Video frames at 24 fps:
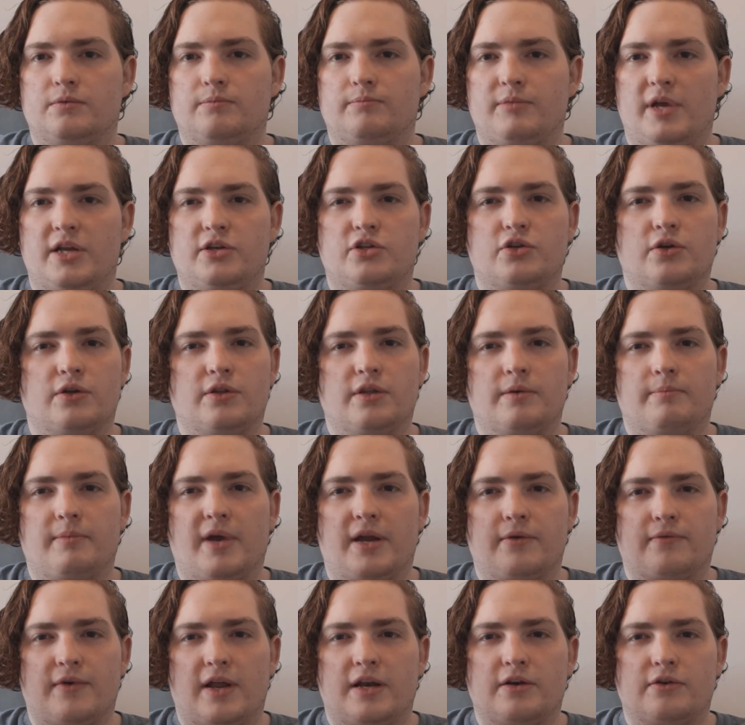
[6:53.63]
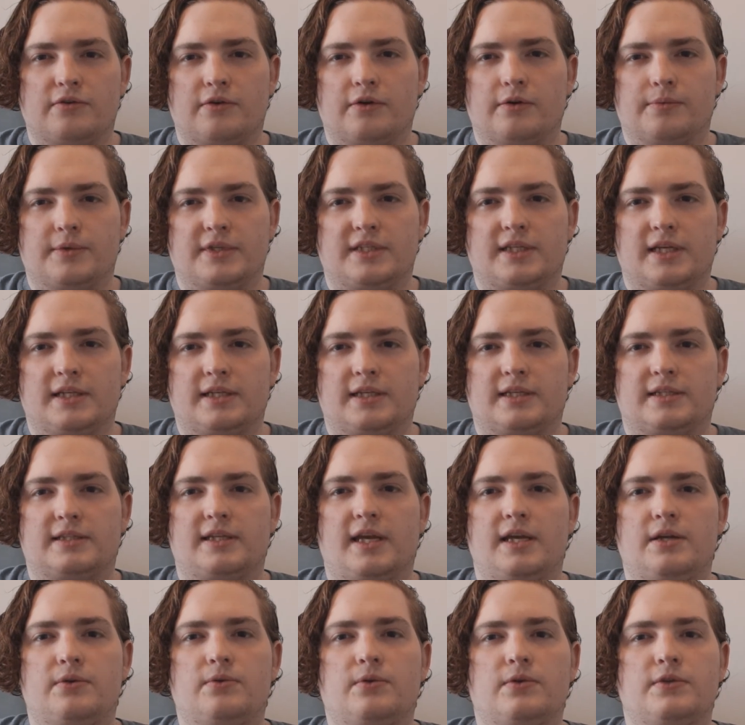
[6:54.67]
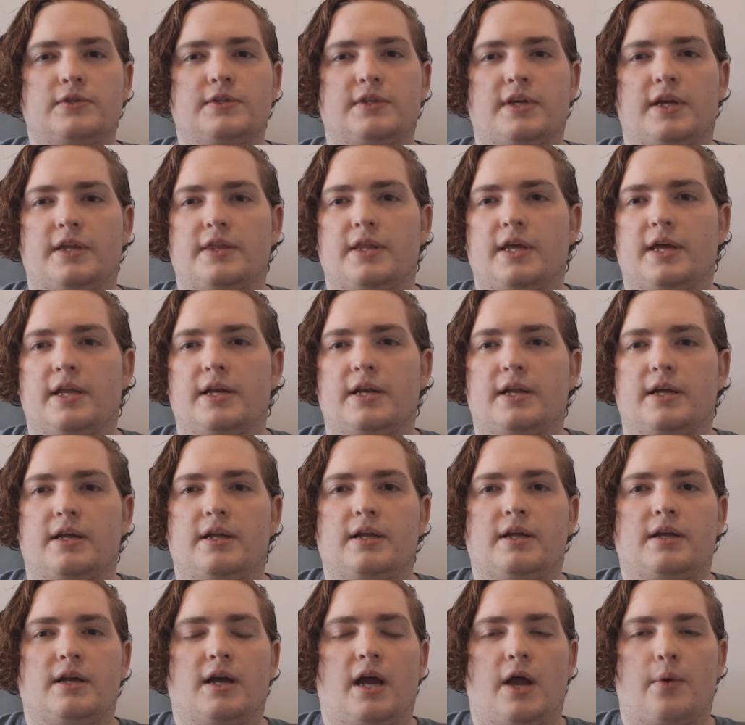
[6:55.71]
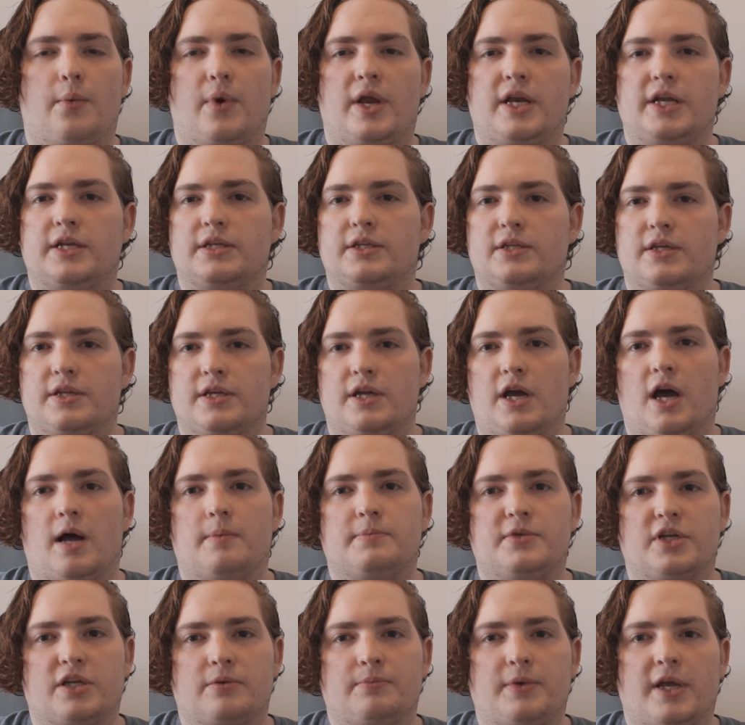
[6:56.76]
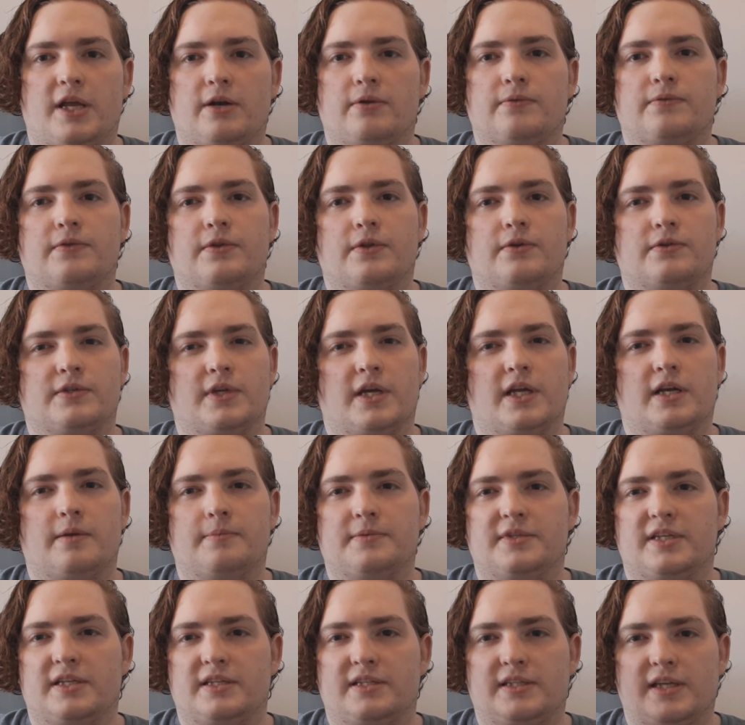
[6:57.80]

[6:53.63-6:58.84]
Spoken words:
made sure that my renderer was set to cycles, and then I went into the object panel for those items and